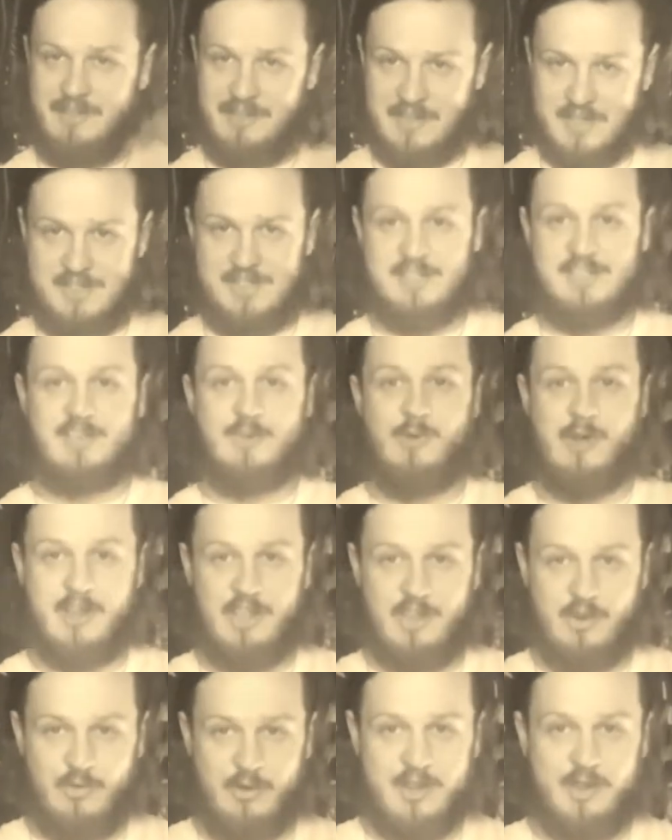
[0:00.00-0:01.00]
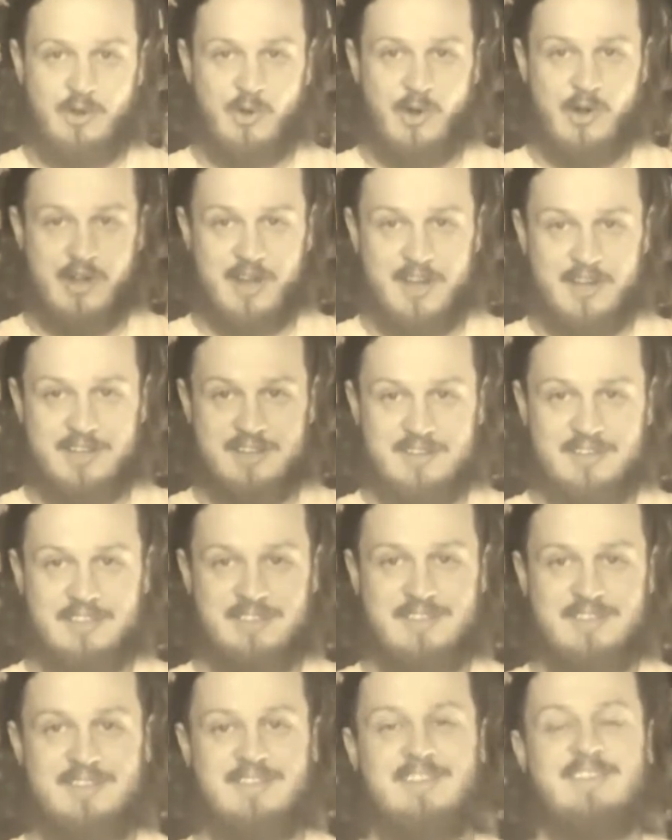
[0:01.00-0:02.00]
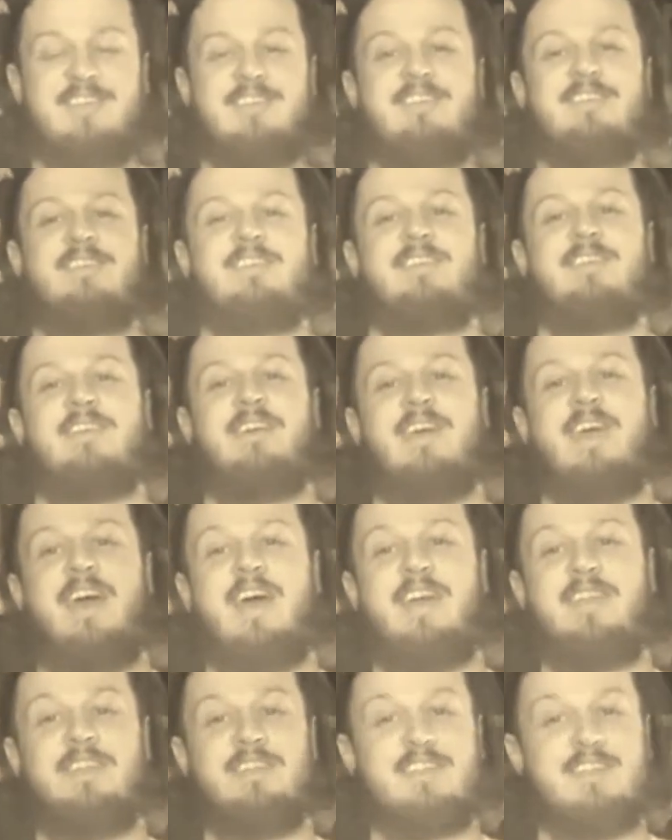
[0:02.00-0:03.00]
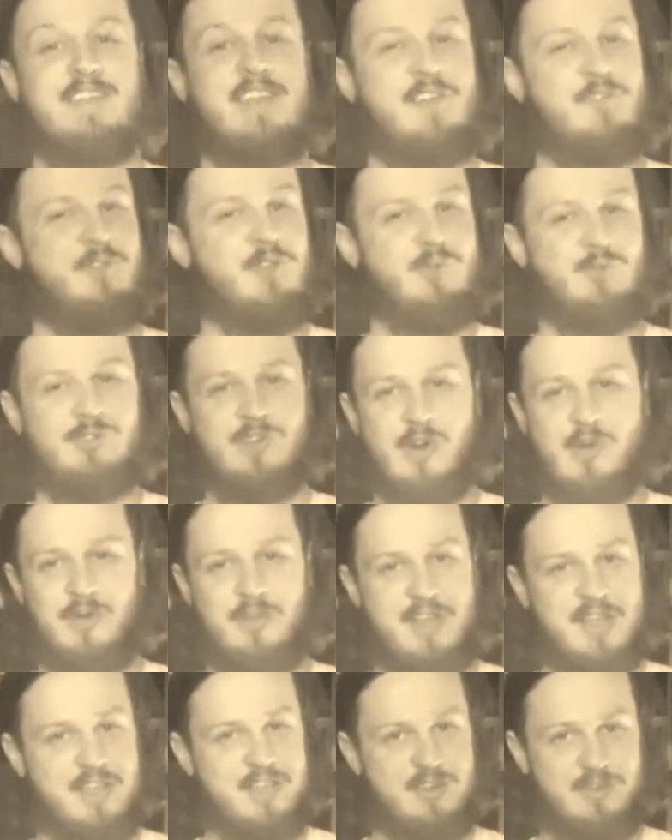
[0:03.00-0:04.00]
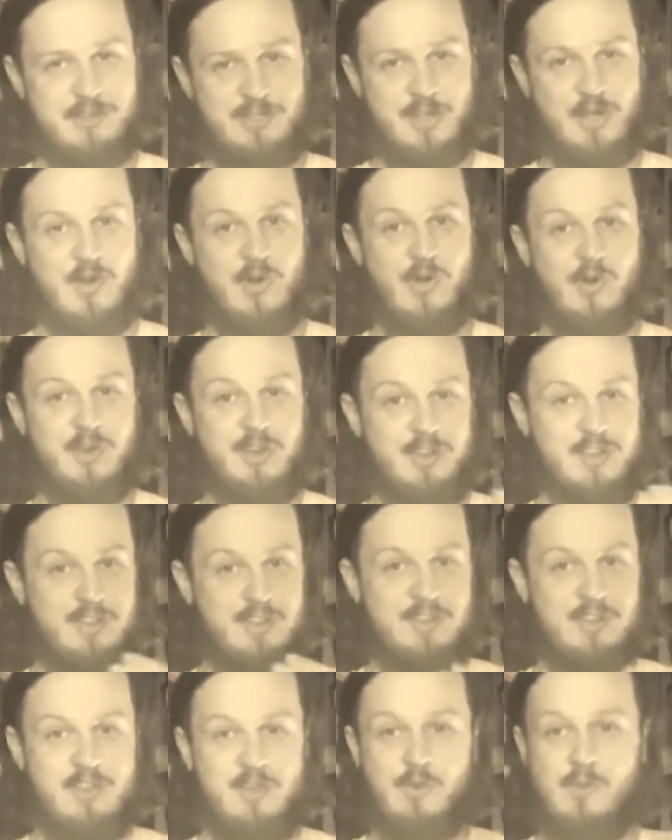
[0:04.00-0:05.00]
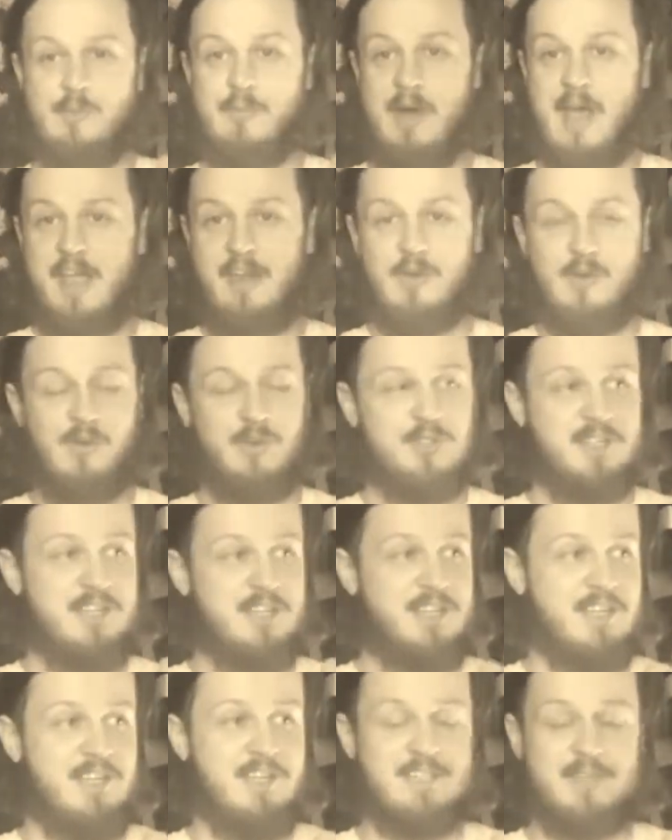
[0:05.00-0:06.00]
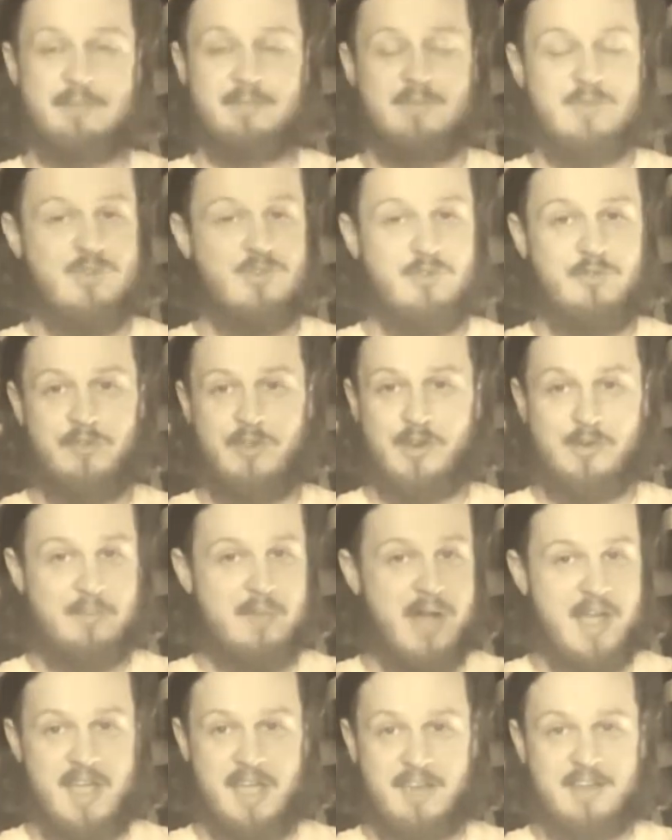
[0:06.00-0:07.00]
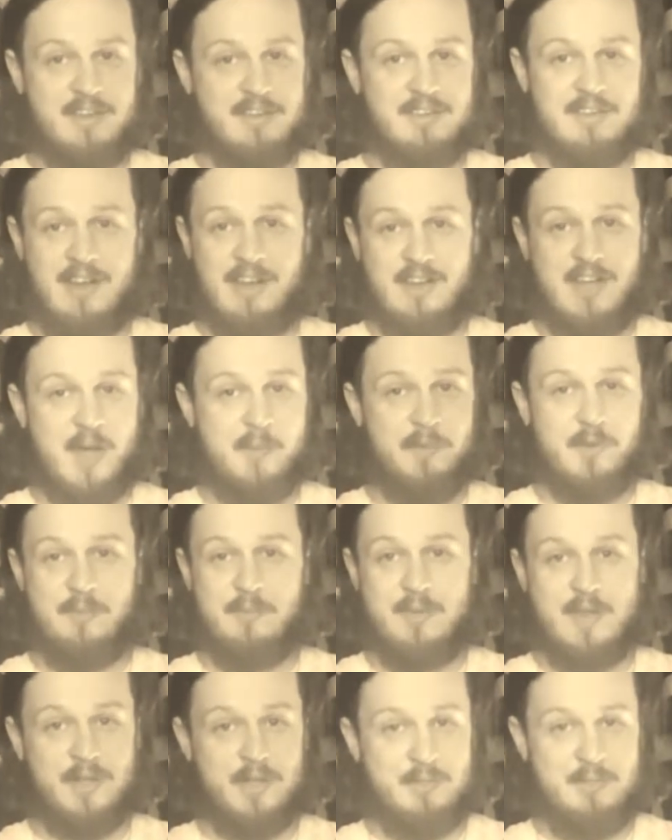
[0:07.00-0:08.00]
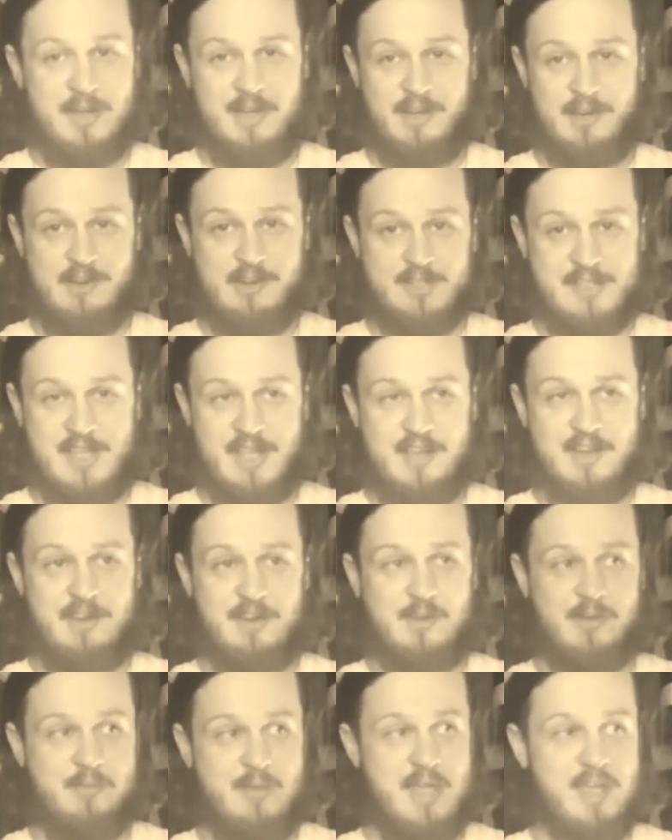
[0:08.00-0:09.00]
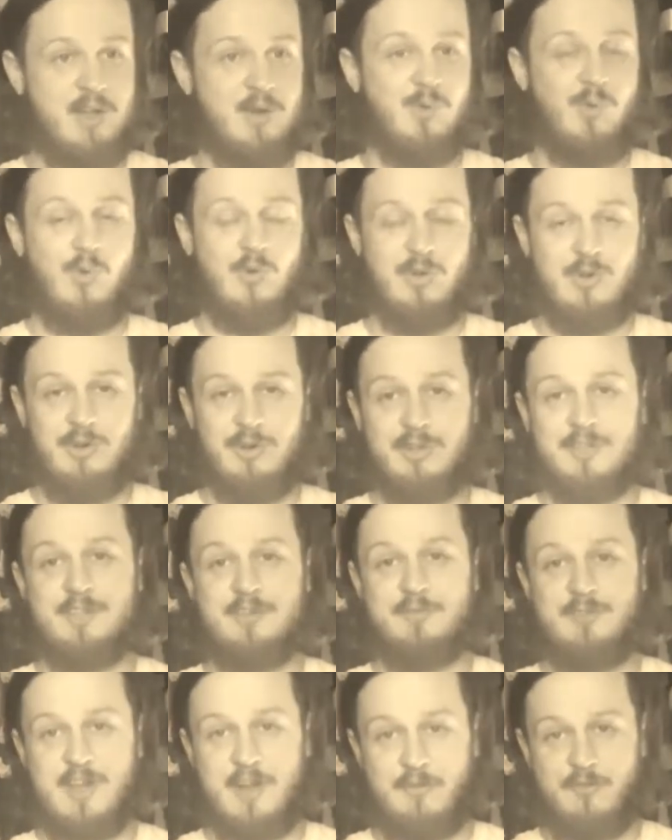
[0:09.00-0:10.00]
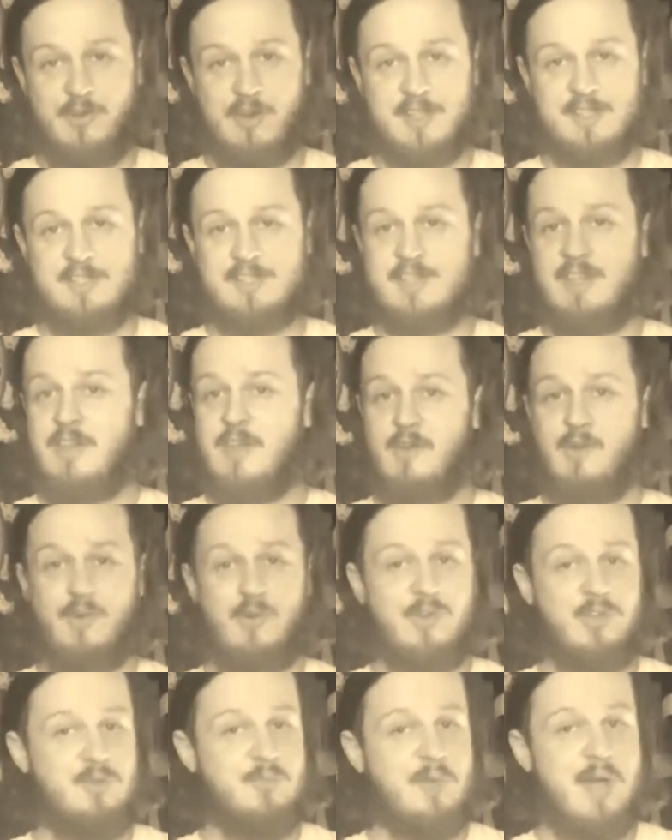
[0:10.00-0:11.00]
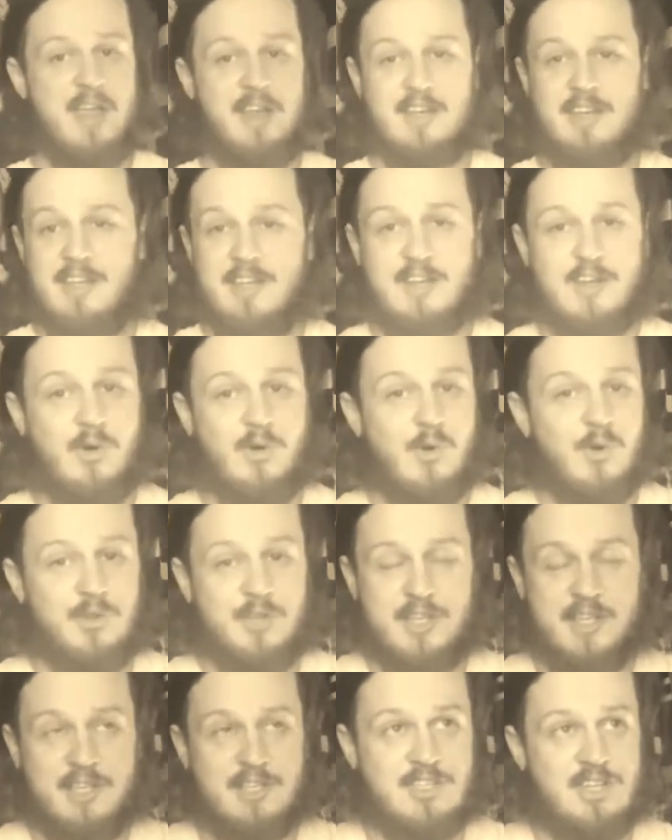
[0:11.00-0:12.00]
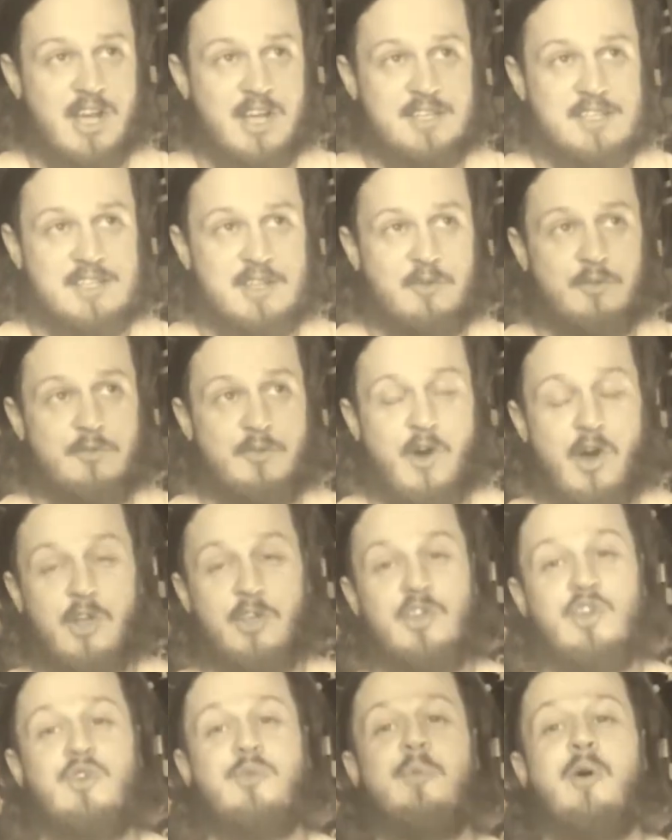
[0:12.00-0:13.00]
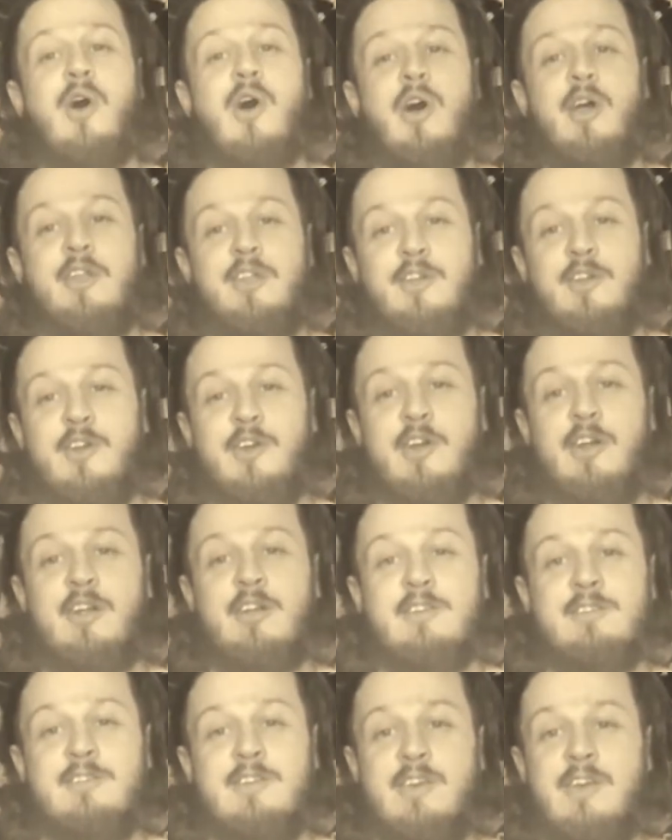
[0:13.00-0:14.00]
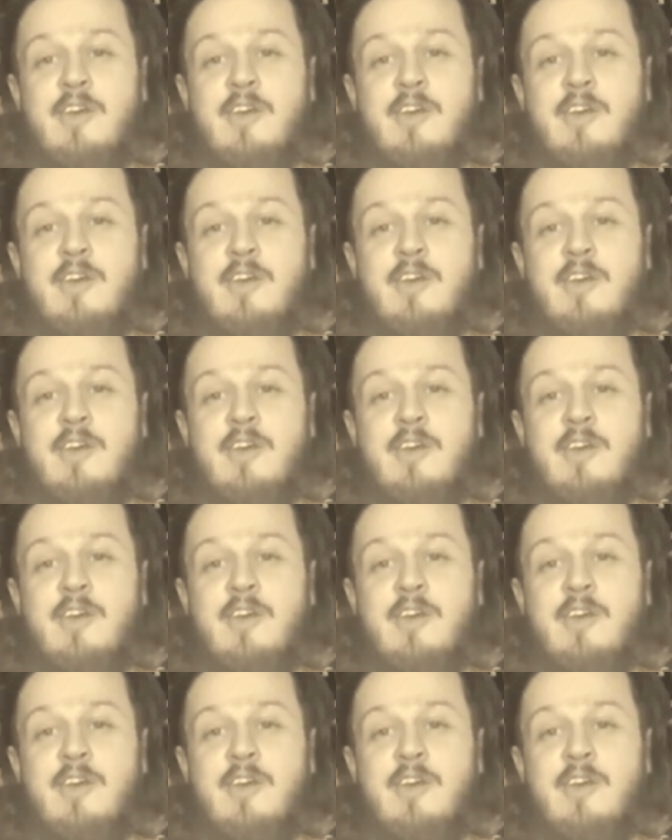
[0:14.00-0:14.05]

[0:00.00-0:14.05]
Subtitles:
listen to what you recorded, and if you don't like your tone, you might only need to move your mic a couple millimeters and it'll make a world of difference. Or you might need to only adjust the volume on your